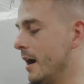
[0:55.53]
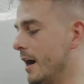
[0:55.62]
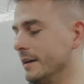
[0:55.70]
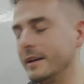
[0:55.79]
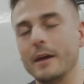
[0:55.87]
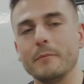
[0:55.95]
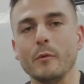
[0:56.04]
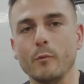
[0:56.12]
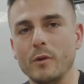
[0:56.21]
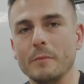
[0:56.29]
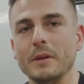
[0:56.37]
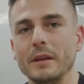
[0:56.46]
I kept
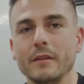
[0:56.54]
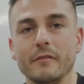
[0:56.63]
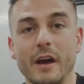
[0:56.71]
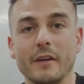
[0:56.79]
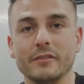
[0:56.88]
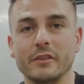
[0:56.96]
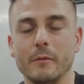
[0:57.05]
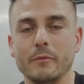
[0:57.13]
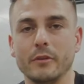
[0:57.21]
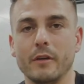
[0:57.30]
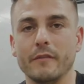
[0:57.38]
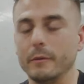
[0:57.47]
ripping the valve stems
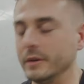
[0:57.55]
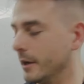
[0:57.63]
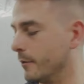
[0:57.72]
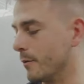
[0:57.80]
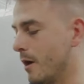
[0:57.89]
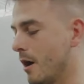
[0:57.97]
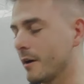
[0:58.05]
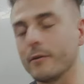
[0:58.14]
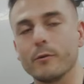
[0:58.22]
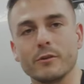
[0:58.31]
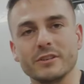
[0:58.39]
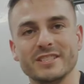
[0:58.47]
off. I would get a
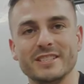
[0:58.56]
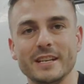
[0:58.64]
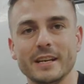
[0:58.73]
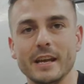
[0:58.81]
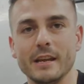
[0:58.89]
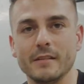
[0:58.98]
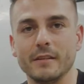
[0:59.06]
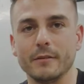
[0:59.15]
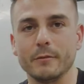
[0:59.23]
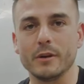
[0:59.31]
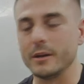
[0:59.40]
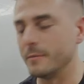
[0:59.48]
rock or a stick into the
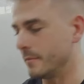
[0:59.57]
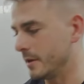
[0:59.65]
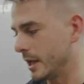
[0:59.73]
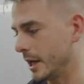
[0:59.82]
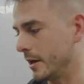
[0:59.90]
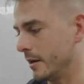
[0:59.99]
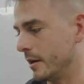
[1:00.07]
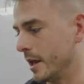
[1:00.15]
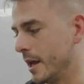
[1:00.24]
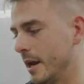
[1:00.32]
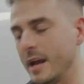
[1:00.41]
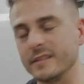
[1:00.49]
rim, and
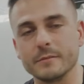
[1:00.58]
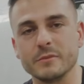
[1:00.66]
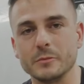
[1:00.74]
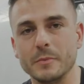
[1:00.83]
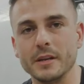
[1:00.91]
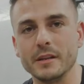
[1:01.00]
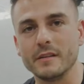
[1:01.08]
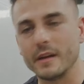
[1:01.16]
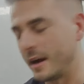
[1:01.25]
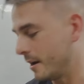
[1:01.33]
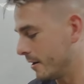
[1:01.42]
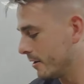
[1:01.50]
then as I'm spinning the
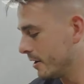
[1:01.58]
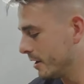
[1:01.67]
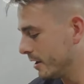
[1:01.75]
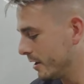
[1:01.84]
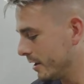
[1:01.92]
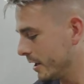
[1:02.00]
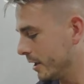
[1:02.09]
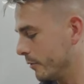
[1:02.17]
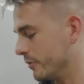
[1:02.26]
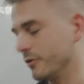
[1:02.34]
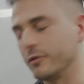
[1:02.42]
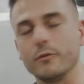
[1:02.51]
tire, it
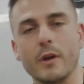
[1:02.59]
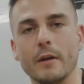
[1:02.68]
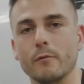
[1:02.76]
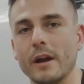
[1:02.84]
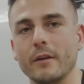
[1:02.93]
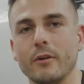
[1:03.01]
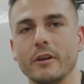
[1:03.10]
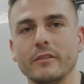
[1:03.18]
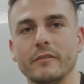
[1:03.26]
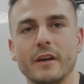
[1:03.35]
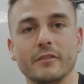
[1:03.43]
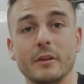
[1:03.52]
would just drag right across
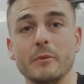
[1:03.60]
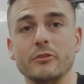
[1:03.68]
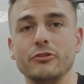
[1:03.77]
the valve stem and